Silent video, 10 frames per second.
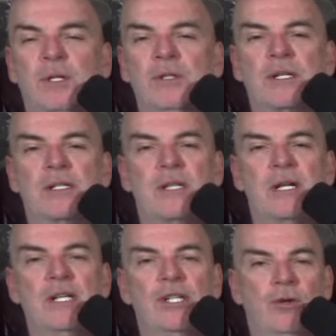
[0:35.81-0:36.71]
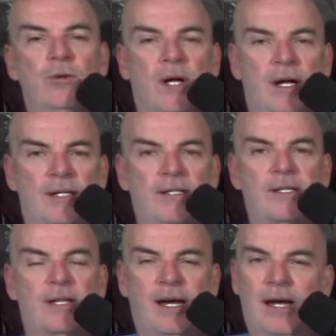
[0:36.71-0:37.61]
Music City, U
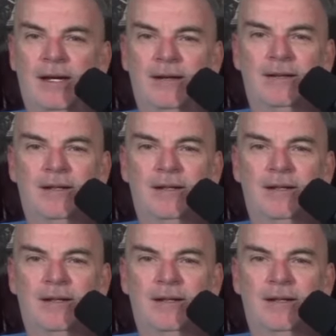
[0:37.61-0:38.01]
S A.